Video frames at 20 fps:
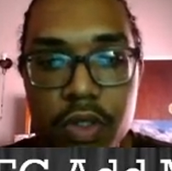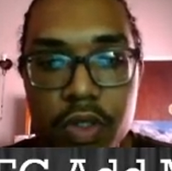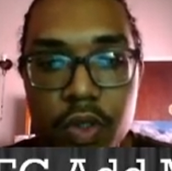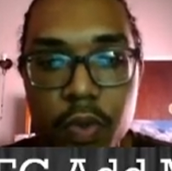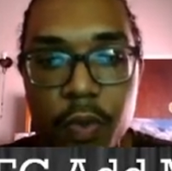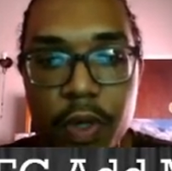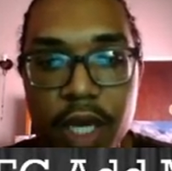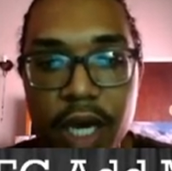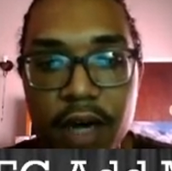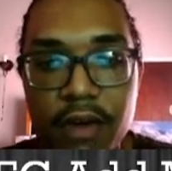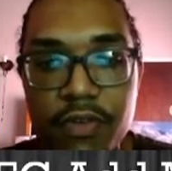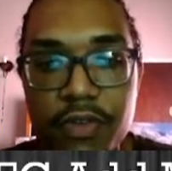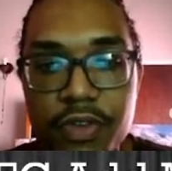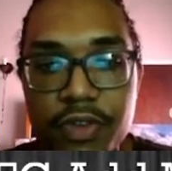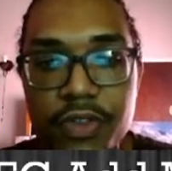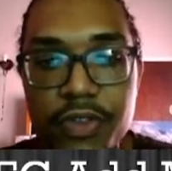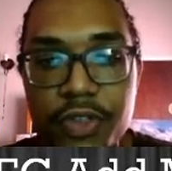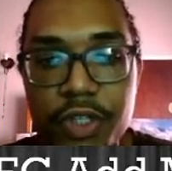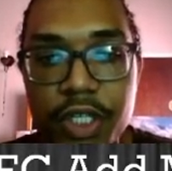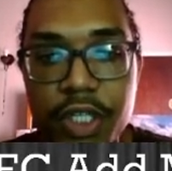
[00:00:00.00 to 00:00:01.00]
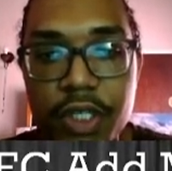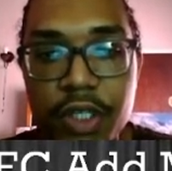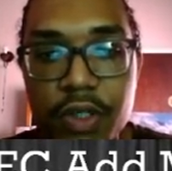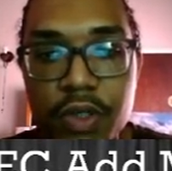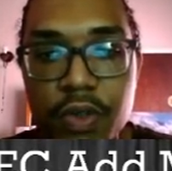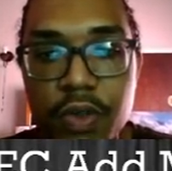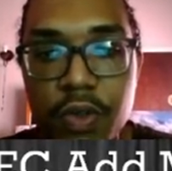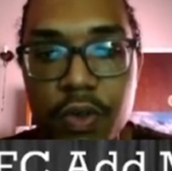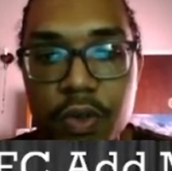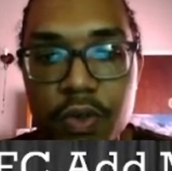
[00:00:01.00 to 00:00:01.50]
So we have three
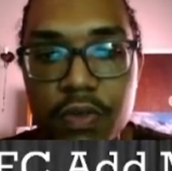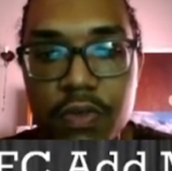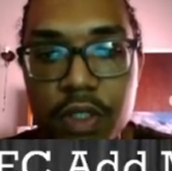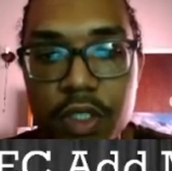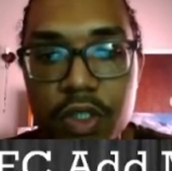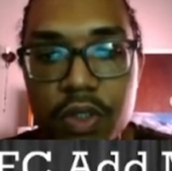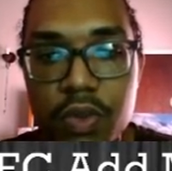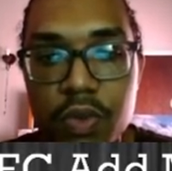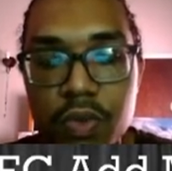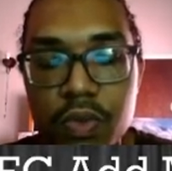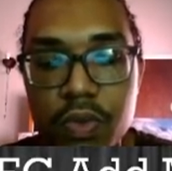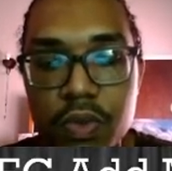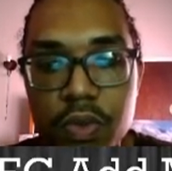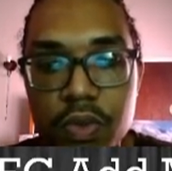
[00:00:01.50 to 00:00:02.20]
over two.